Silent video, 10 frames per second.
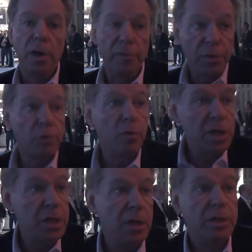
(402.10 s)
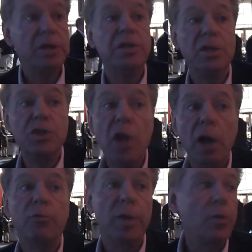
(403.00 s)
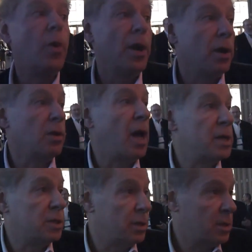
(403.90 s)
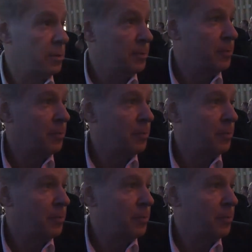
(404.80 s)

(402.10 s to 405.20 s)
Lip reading: 3D that does not require glasses.